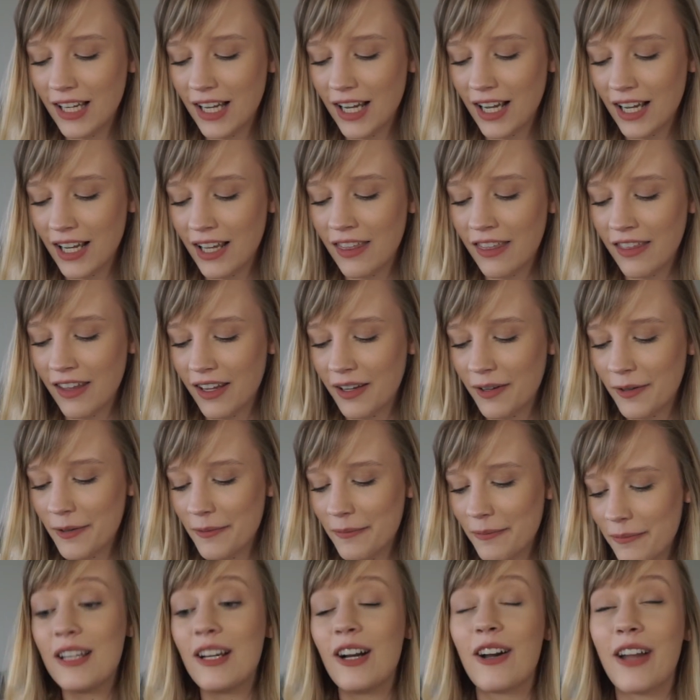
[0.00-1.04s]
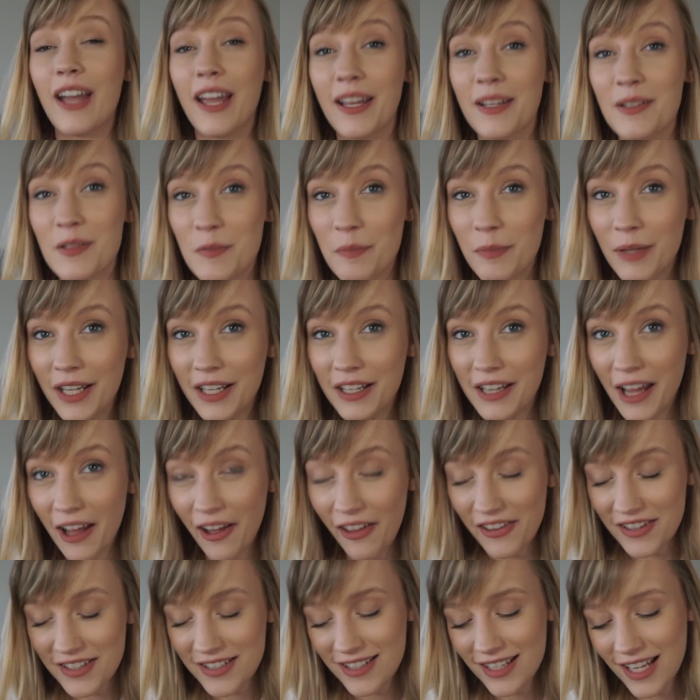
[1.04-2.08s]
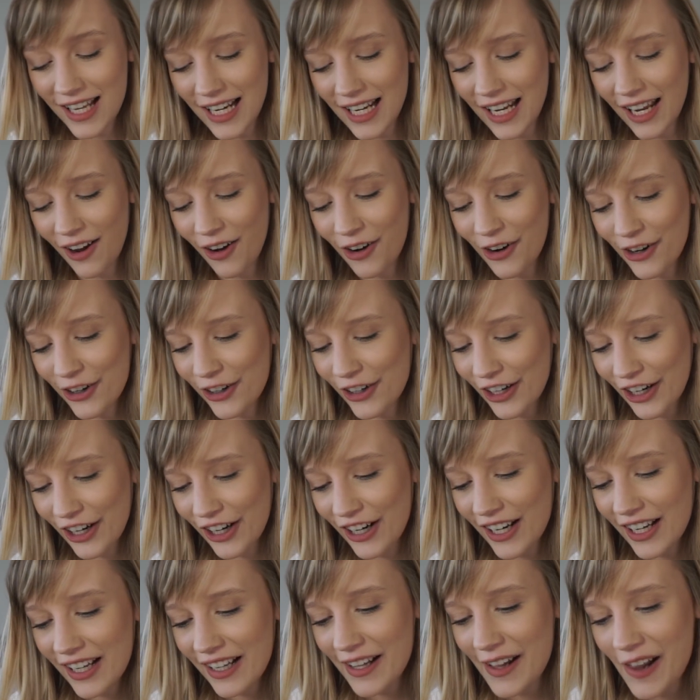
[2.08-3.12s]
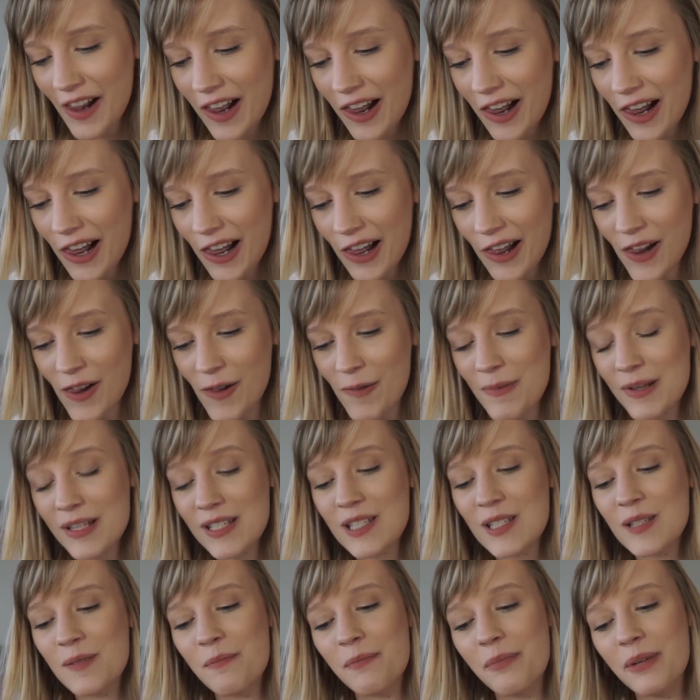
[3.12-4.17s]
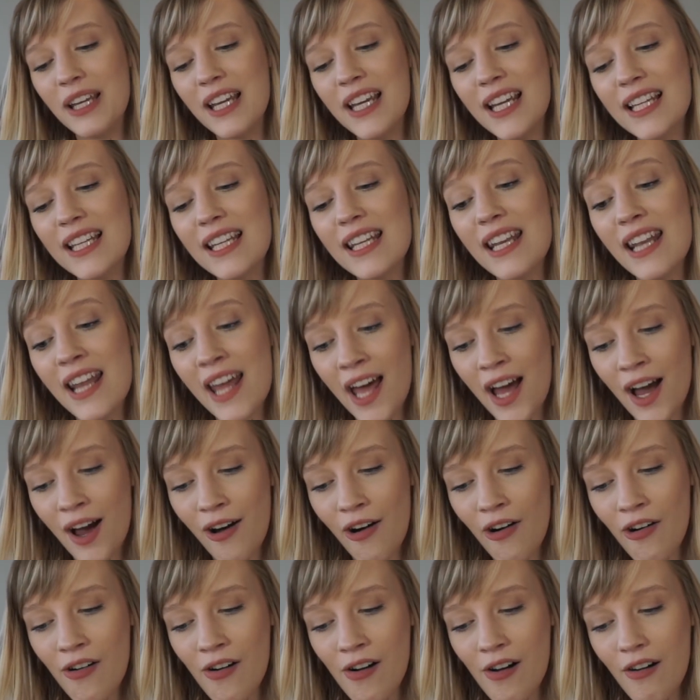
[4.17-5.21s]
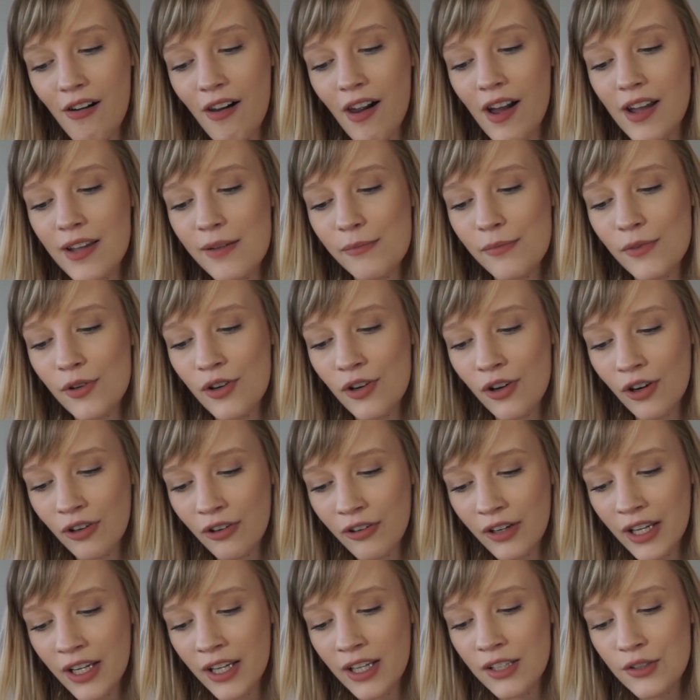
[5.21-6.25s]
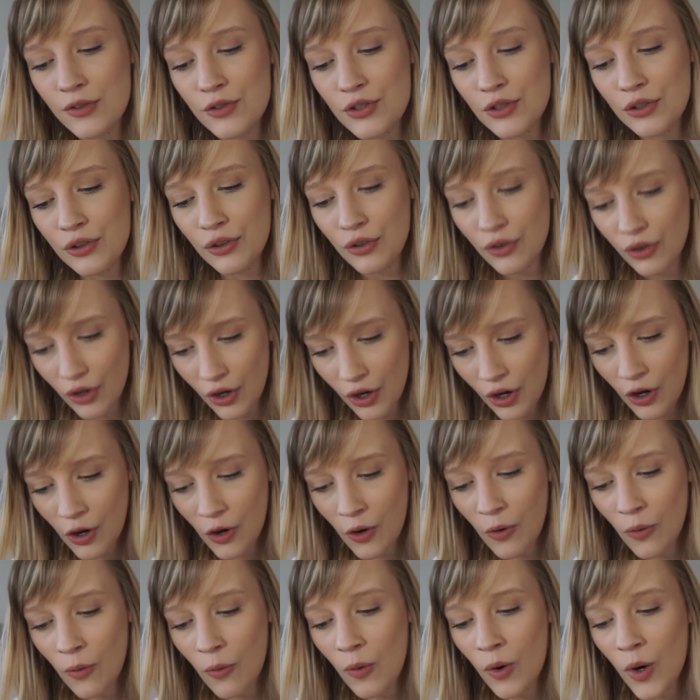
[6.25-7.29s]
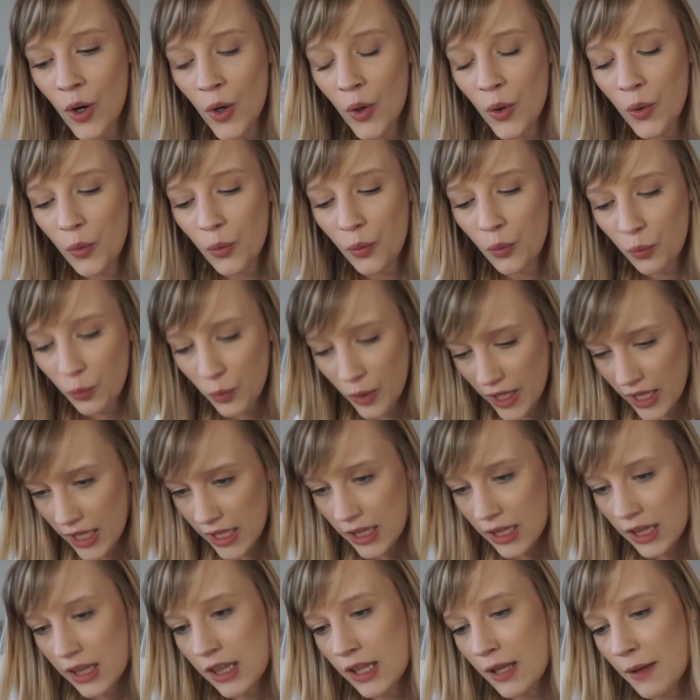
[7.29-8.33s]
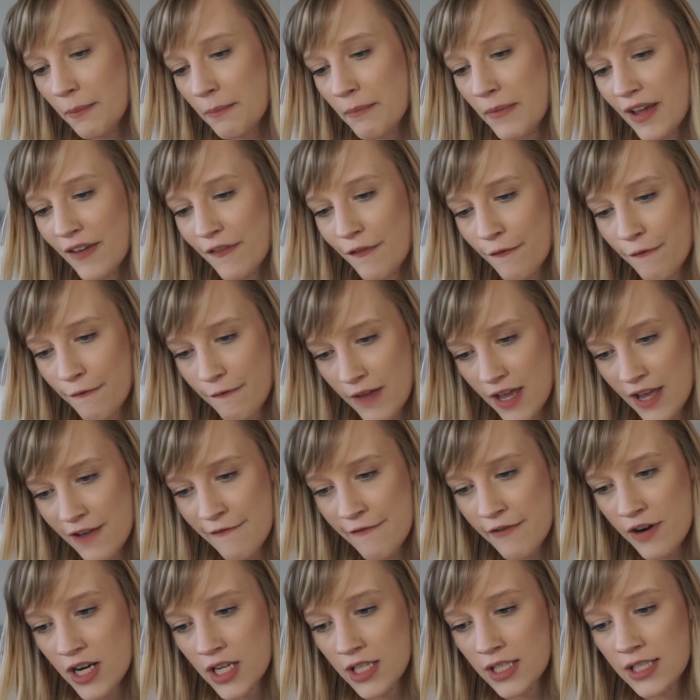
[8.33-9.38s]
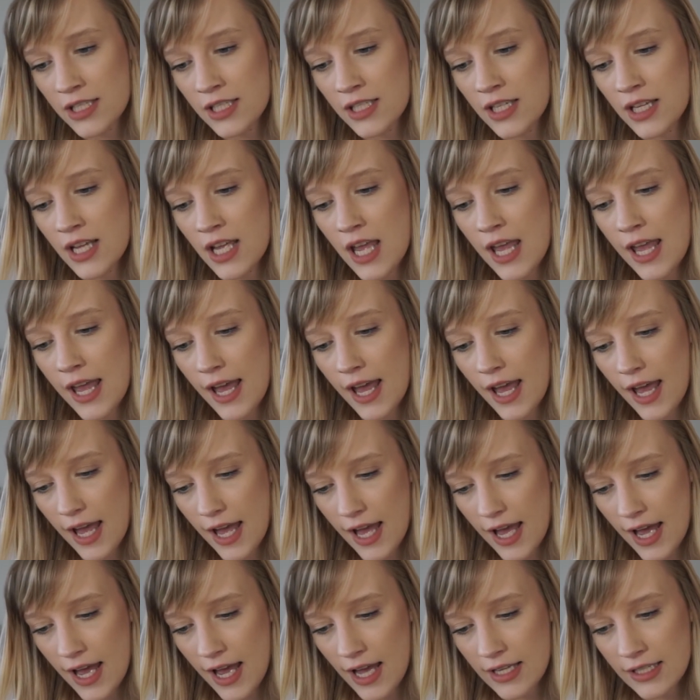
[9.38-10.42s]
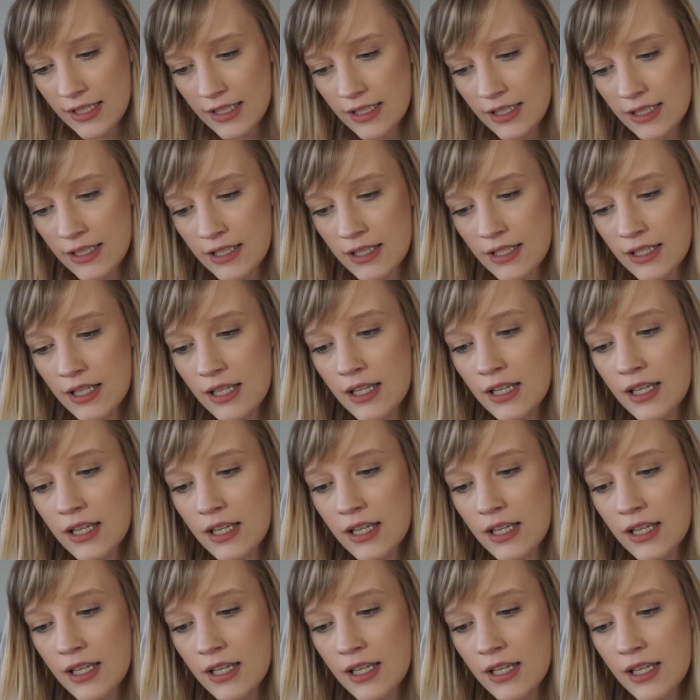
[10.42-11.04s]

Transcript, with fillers: I think. Okay, speak now, this is gonna get harder. Um, speak now, I am going to go with my favorite as